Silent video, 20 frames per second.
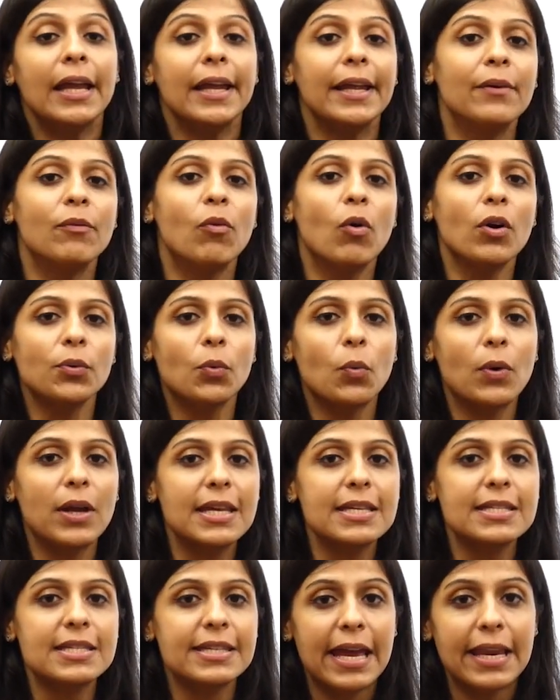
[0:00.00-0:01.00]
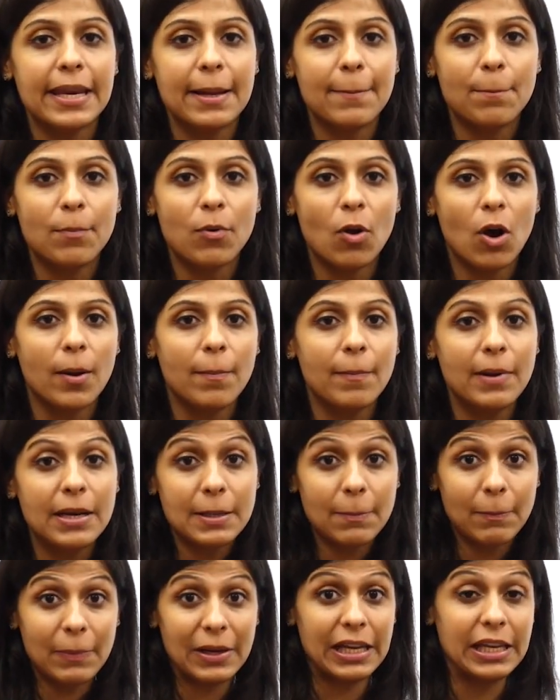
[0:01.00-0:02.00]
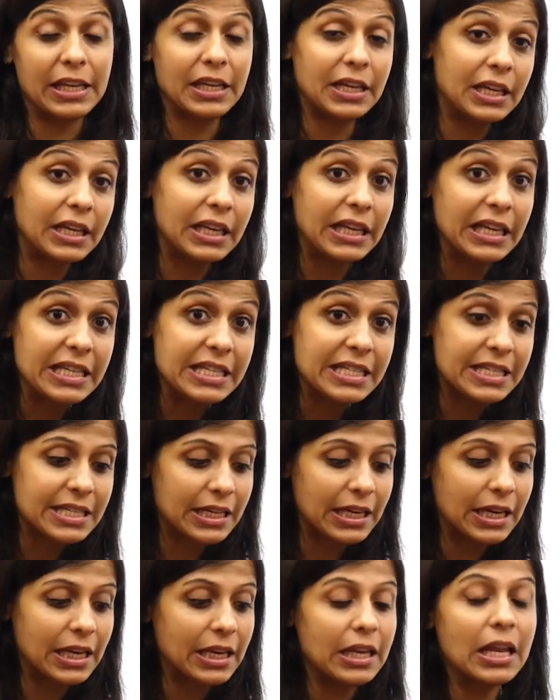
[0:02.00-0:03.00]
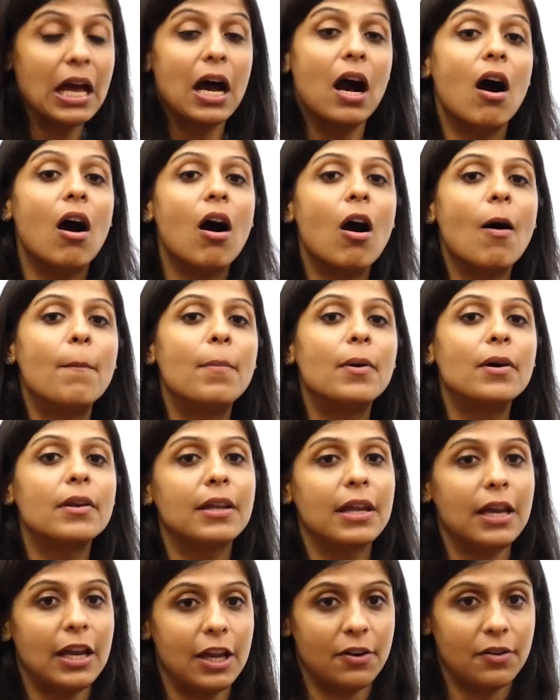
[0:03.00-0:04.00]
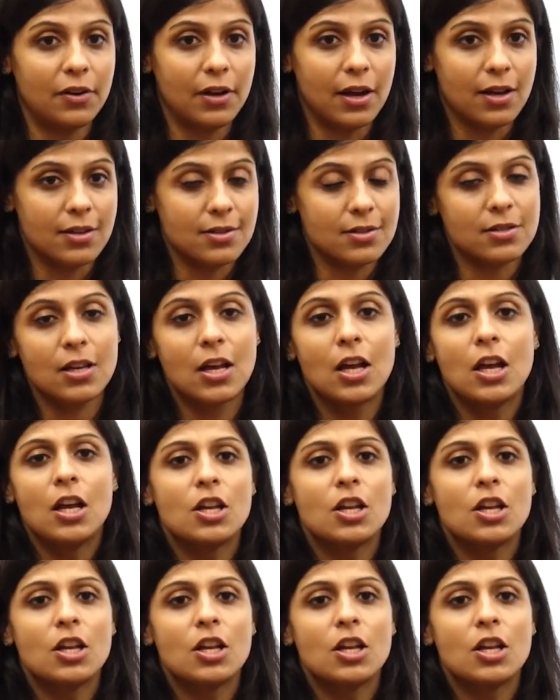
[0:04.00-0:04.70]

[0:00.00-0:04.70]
in what ways can employment be increased in urban areas?